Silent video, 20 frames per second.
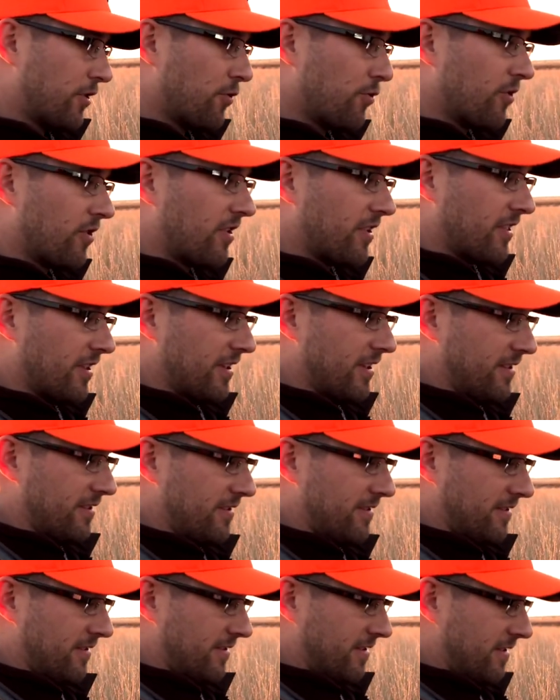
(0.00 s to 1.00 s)
all worth it.
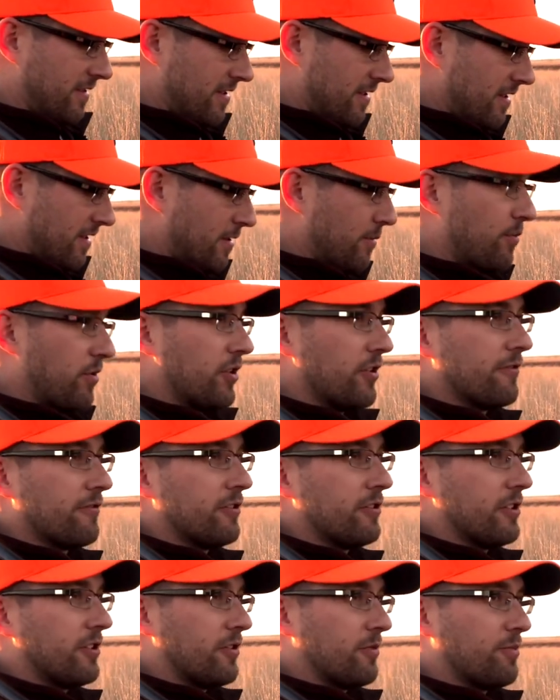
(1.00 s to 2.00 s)
Beautiful
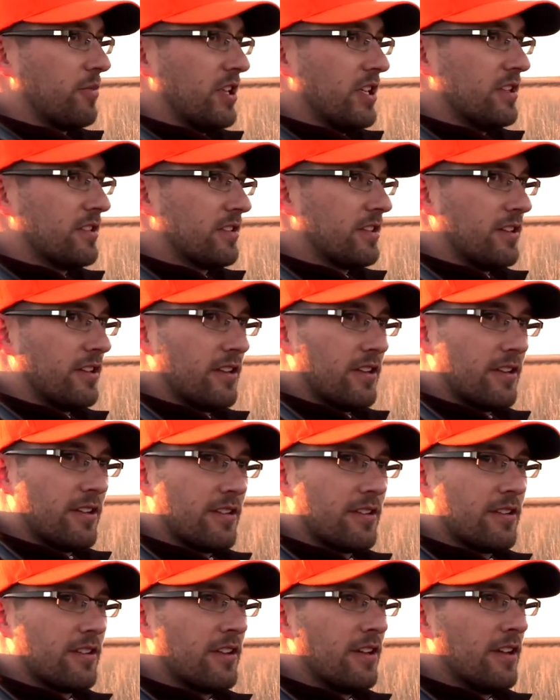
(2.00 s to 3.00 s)
little piece here.
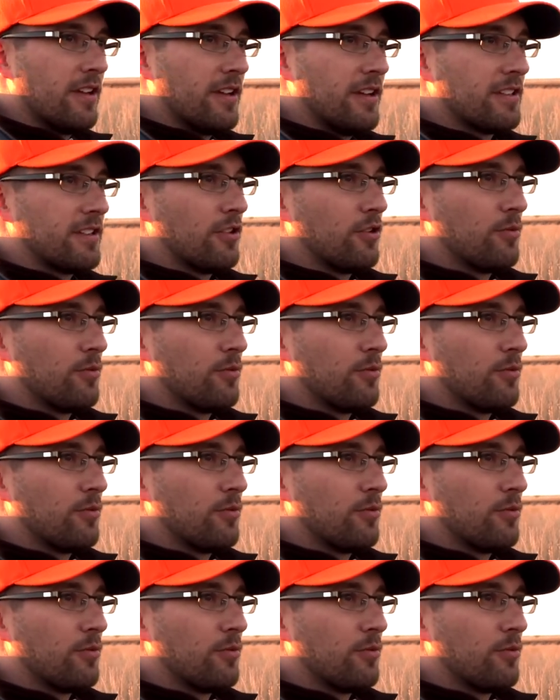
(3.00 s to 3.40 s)
Nice